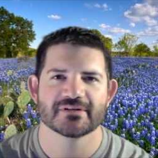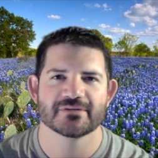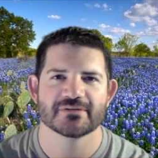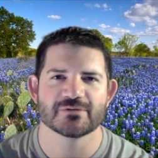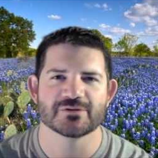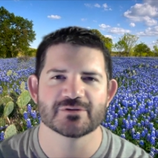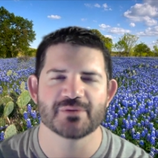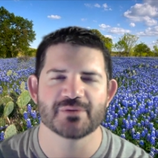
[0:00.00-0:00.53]

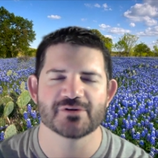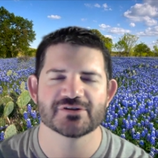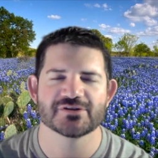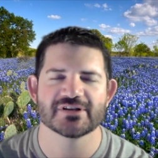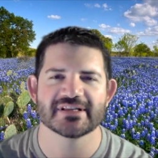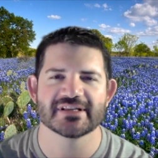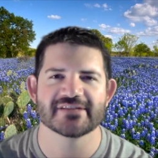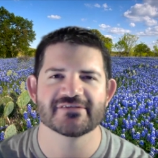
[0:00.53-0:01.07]
We're supposed
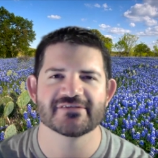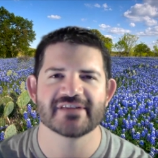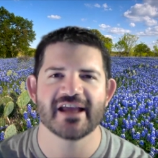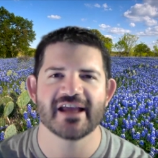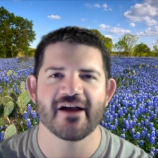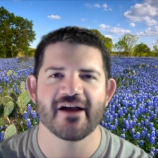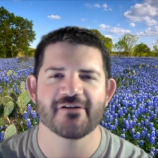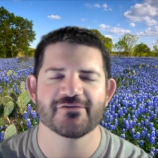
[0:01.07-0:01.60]
to live
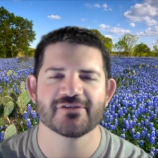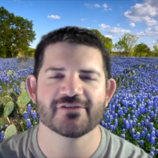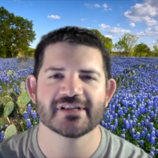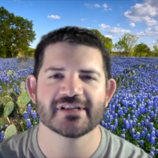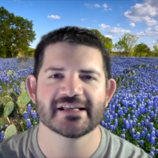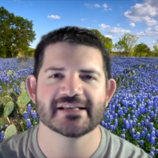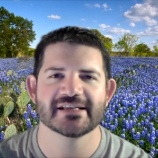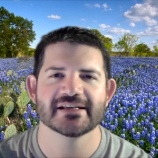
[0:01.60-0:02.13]

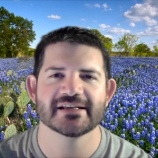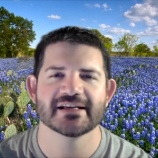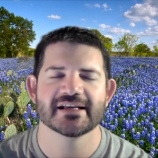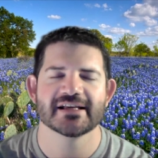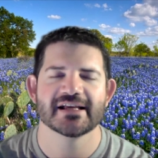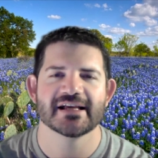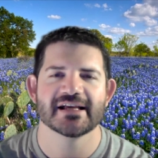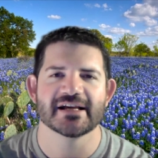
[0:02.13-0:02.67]
carefully
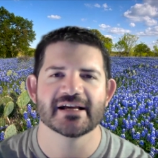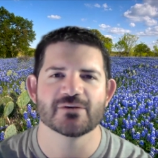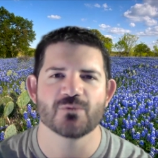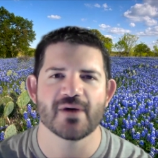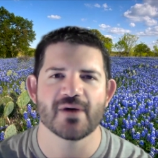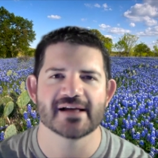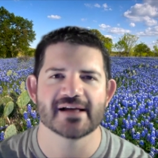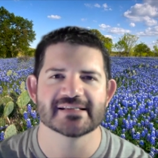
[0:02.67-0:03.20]
and
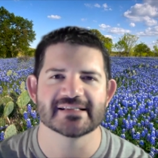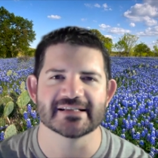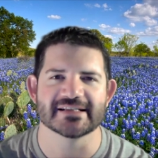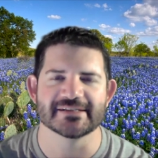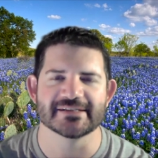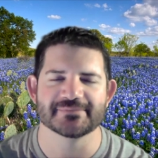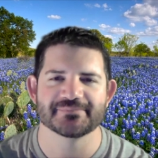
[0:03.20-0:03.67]
wisely.